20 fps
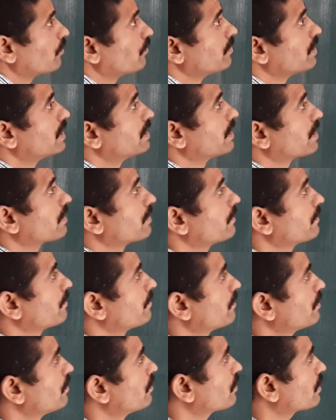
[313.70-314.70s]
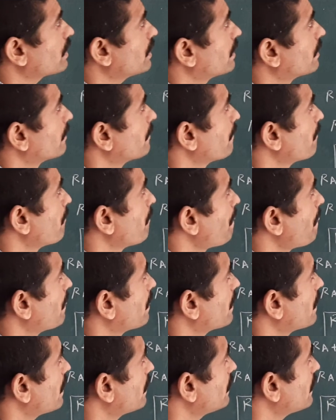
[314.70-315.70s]
meter. Okay.
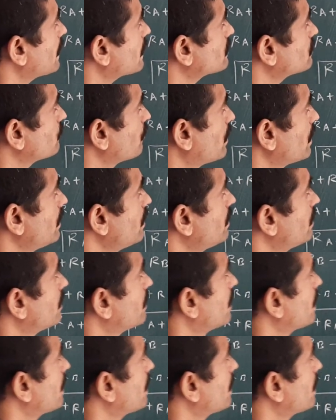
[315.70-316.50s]
Then next one.